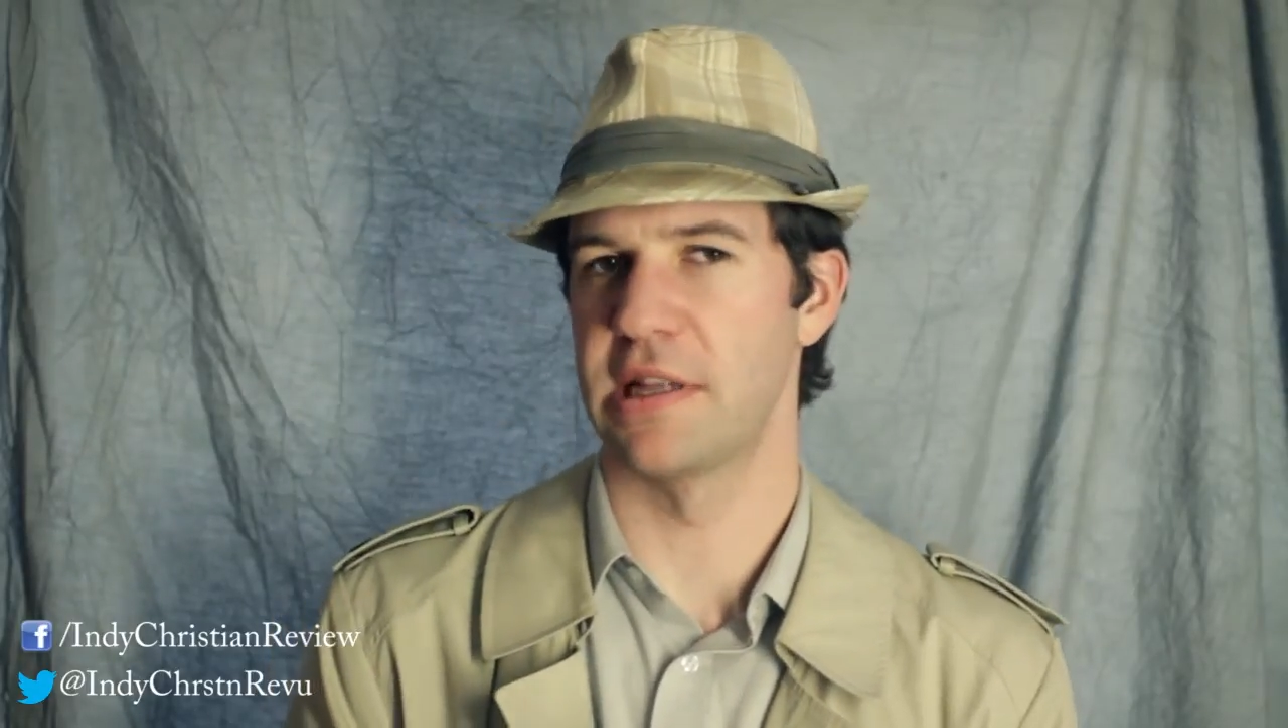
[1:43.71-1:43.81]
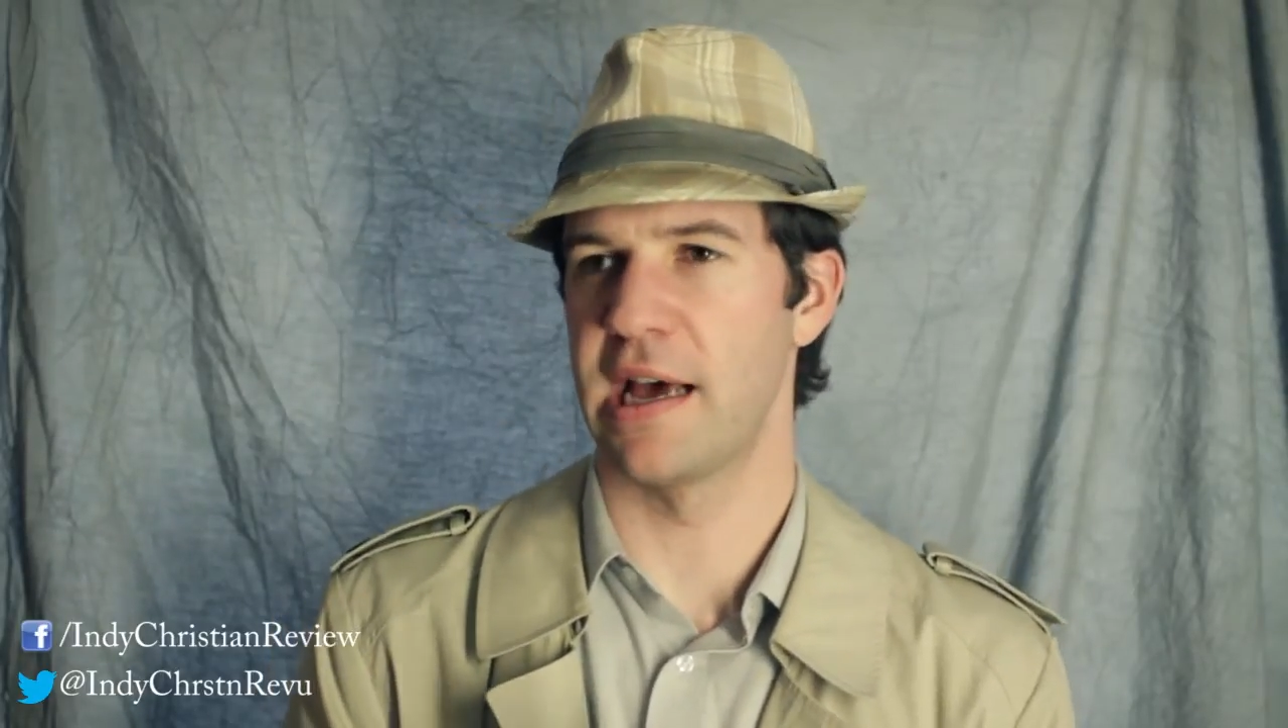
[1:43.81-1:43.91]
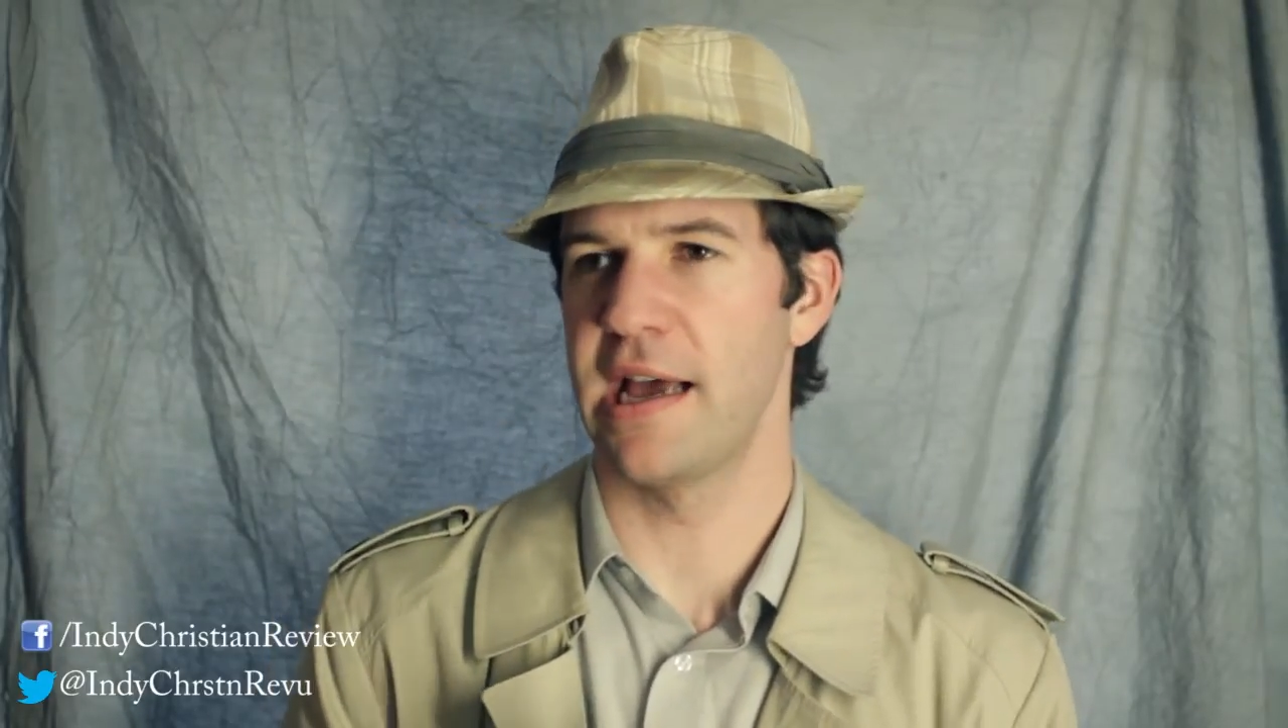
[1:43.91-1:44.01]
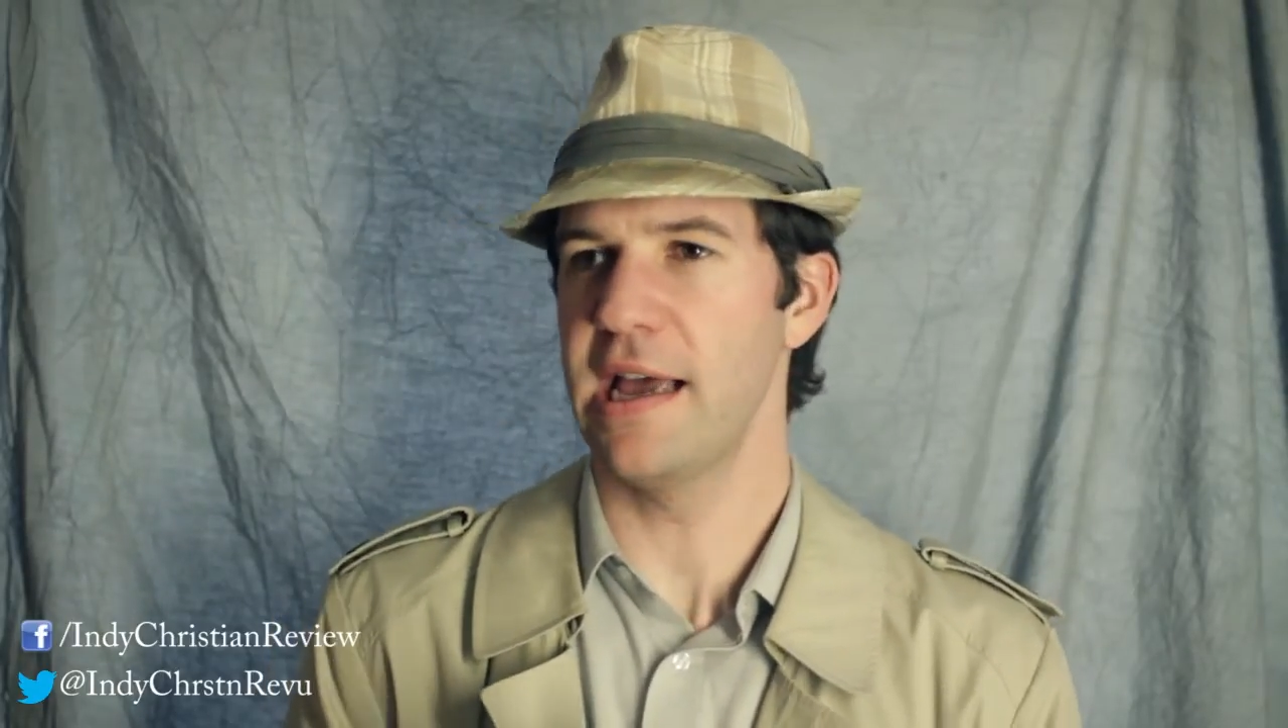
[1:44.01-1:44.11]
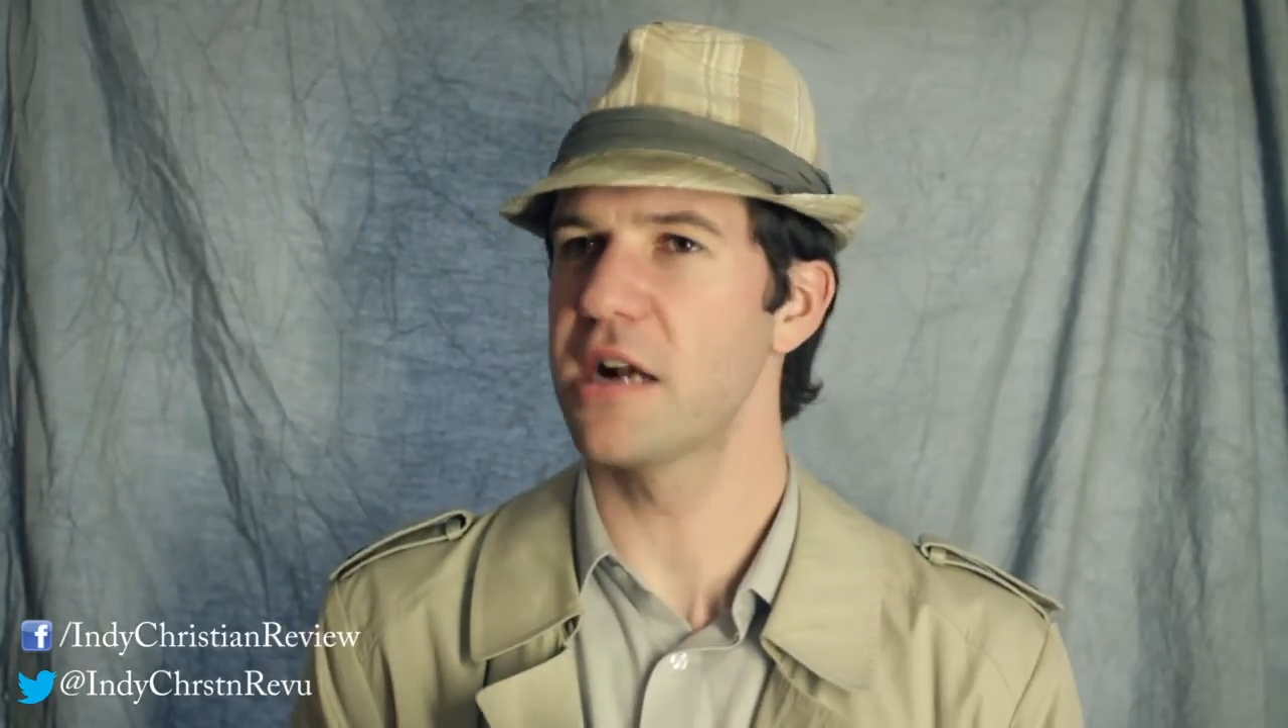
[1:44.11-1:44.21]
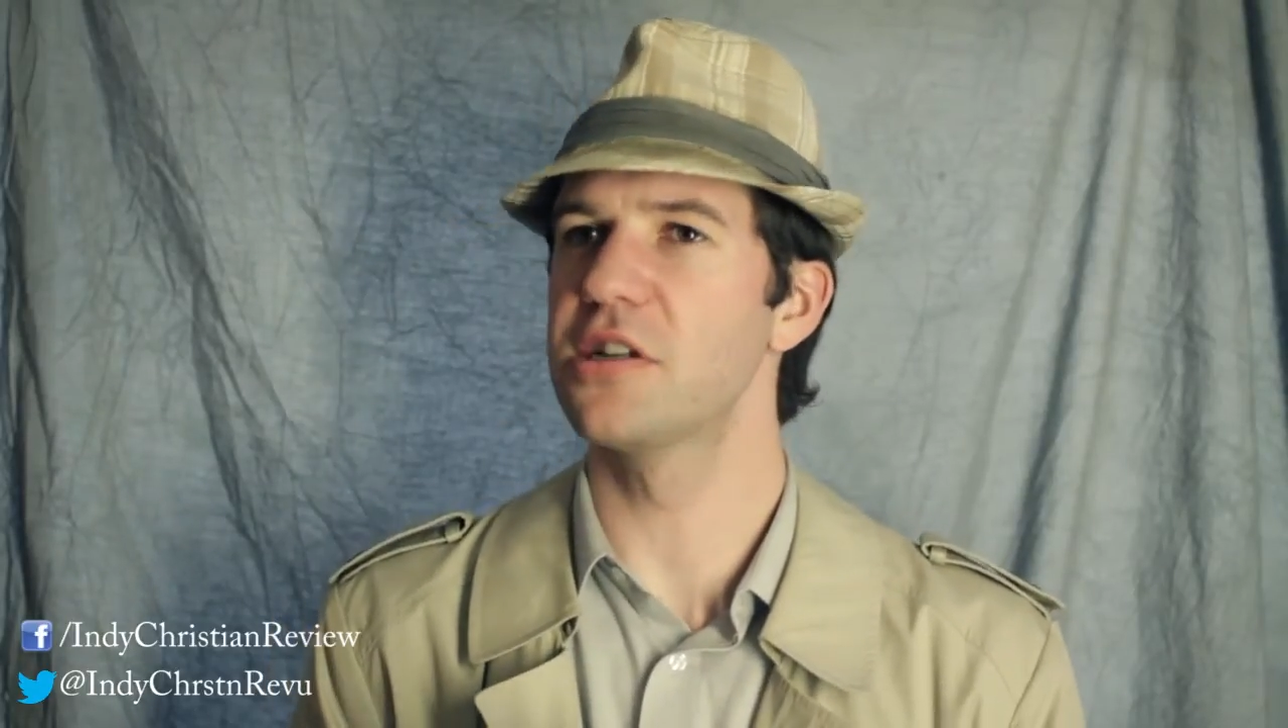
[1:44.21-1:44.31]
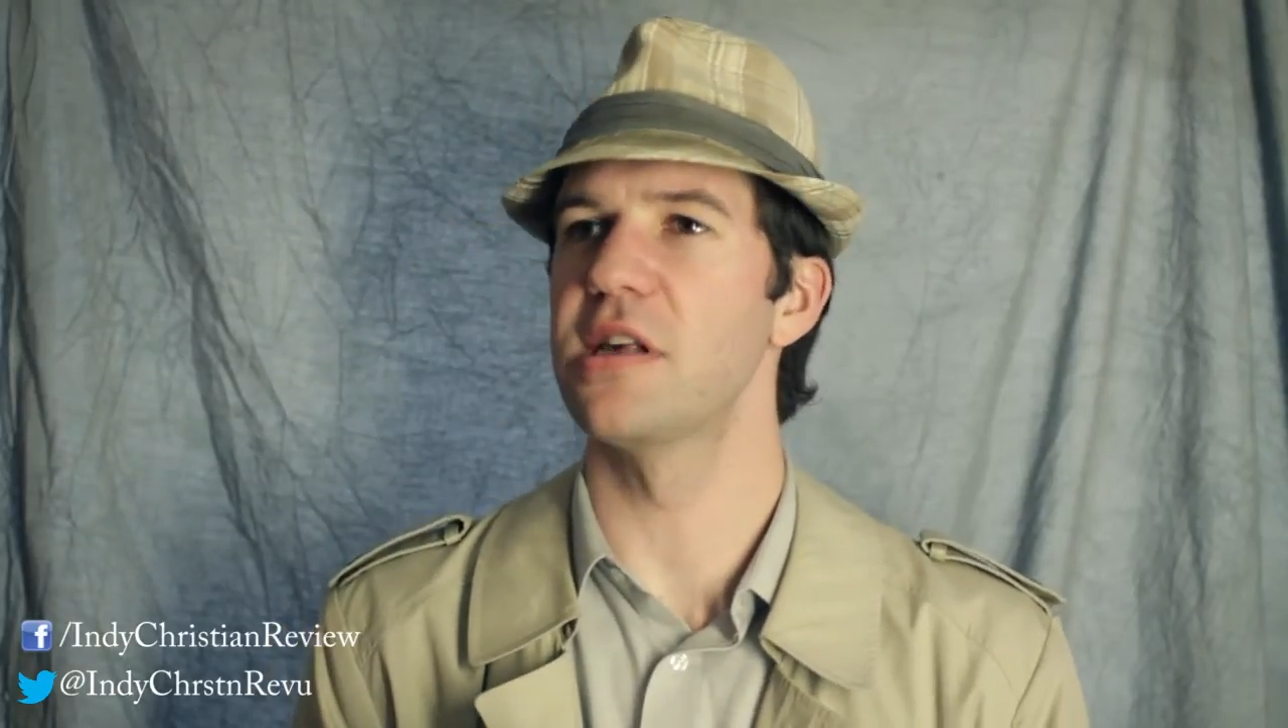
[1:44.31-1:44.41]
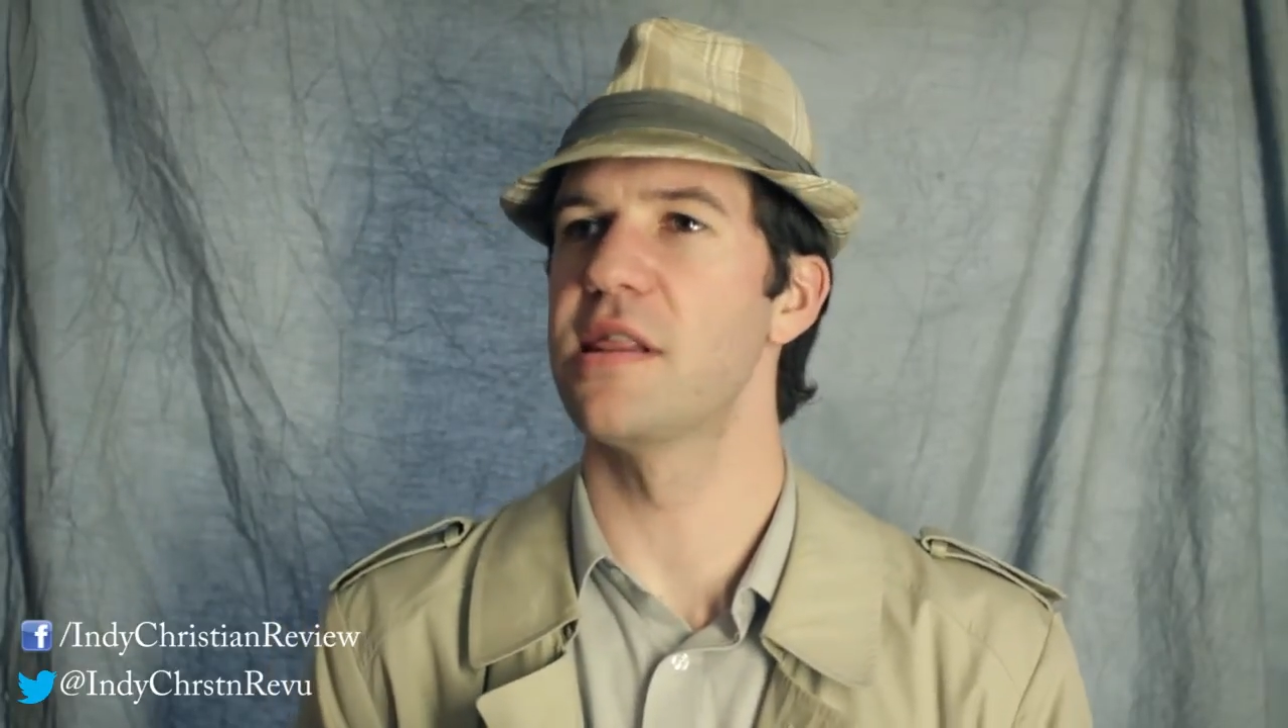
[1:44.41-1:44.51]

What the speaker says: that I actually